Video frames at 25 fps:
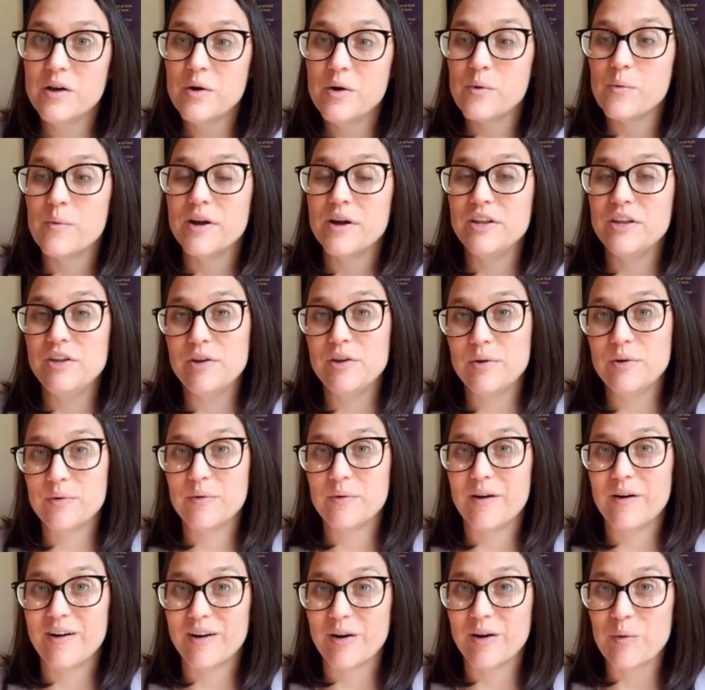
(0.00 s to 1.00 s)
when you
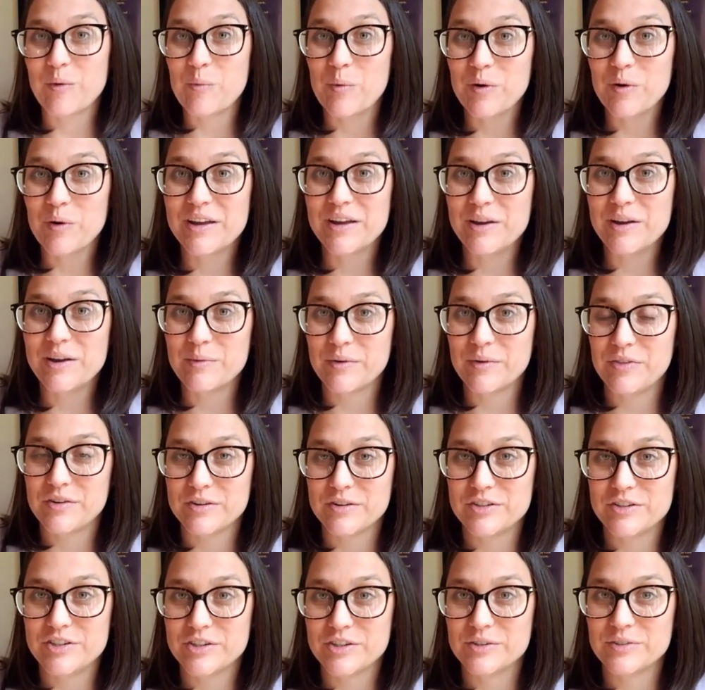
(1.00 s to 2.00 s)
are working with your
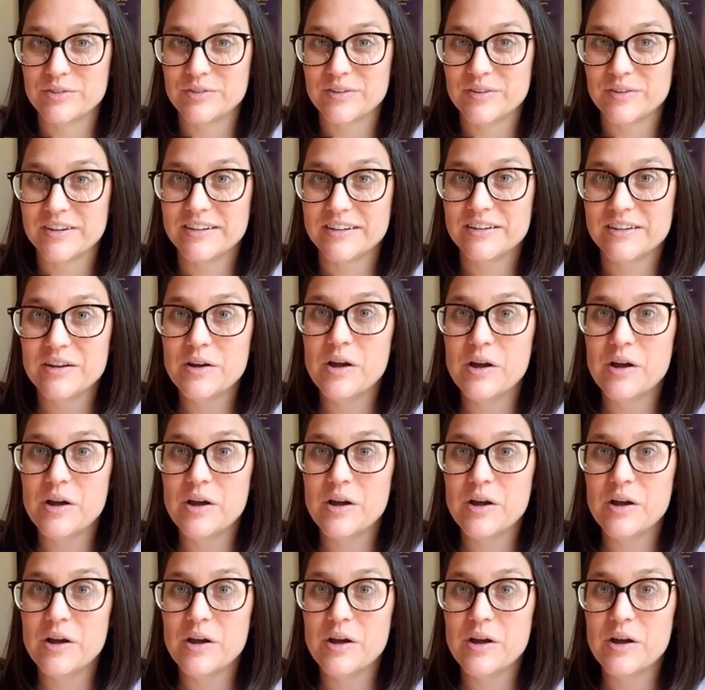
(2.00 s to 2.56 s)
children.